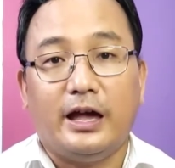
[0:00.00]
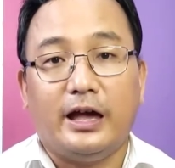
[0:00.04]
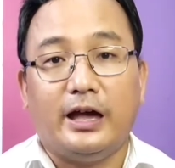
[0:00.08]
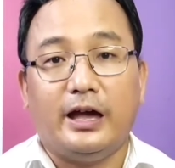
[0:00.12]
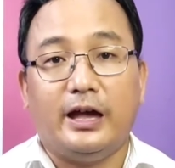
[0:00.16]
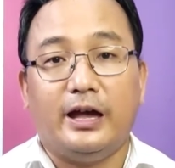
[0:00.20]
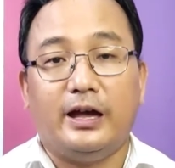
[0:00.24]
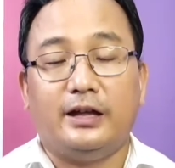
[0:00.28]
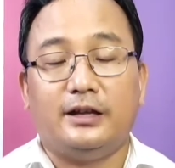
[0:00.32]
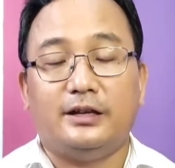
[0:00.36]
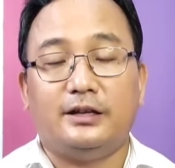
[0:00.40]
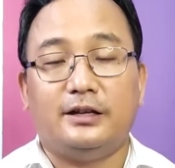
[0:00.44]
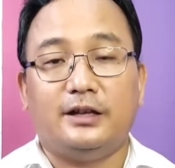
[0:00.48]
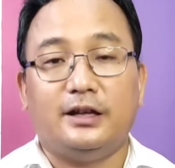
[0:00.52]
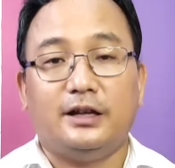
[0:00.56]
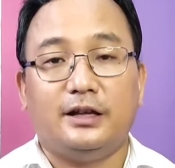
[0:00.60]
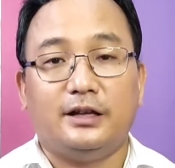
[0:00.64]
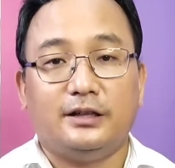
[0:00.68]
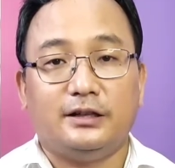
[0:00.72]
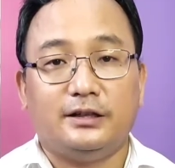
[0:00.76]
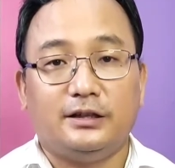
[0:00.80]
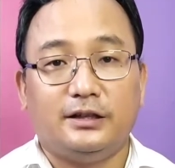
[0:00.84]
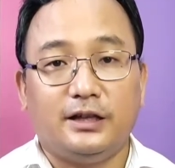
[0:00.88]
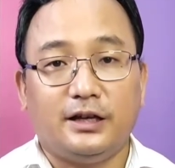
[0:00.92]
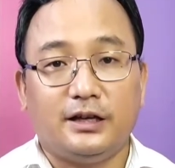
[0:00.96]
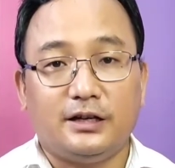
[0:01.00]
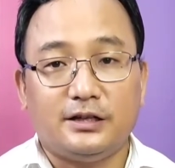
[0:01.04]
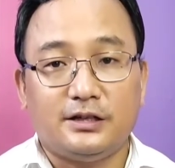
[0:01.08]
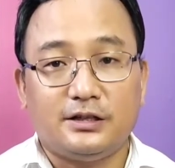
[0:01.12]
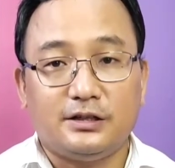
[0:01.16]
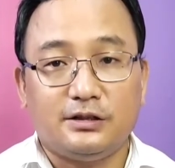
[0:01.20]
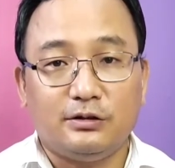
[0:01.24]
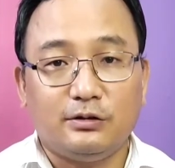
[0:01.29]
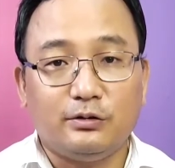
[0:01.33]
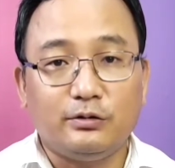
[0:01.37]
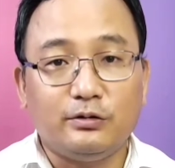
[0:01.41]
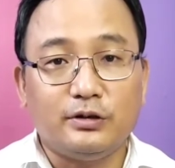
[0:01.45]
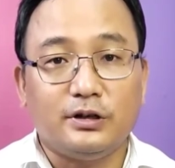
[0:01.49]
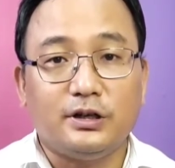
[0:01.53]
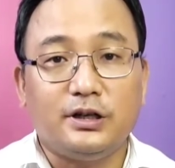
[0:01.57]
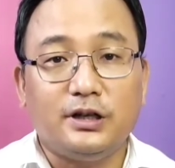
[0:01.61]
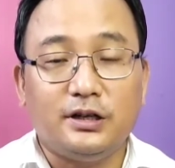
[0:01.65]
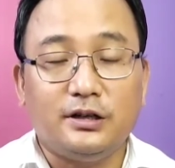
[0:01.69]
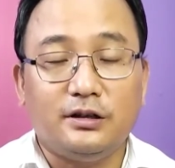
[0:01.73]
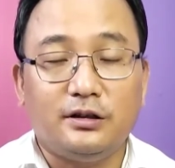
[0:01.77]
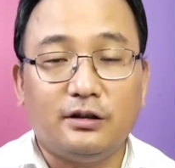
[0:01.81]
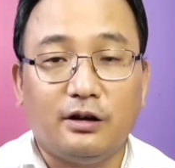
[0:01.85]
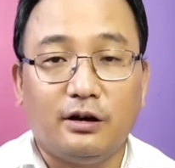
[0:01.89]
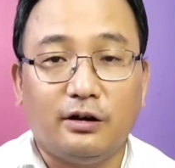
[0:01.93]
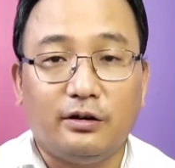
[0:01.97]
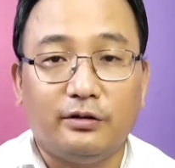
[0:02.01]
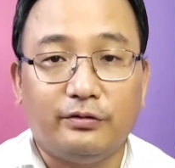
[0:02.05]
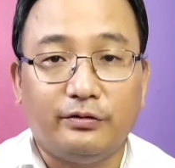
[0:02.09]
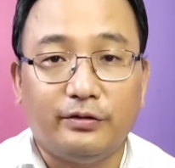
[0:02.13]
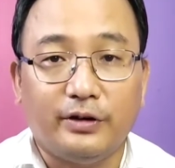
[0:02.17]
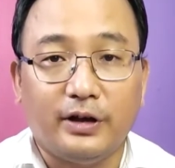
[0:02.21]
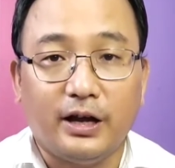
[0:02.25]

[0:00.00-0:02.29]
and there is no need of